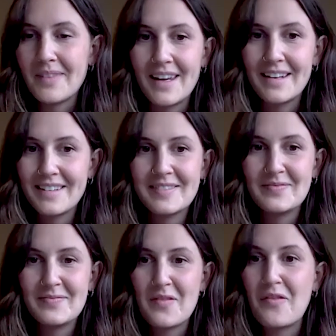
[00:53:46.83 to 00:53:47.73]
like
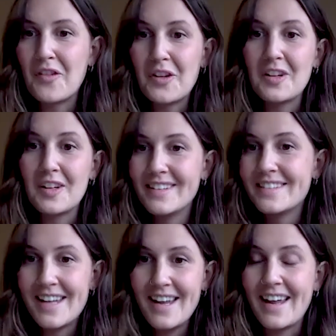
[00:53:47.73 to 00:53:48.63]
full
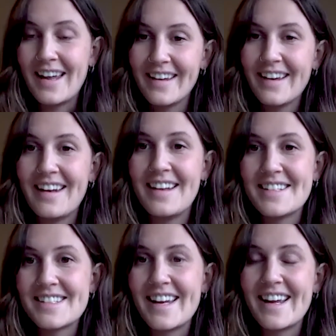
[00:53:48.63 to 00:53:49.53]
day and
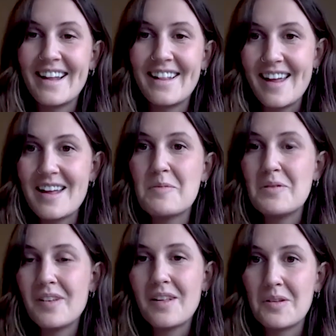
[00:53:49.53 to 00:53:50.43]
it's like, I like
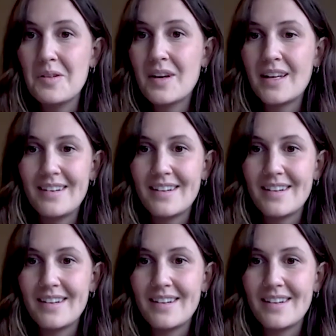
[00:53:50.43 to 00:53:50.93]
moving through it.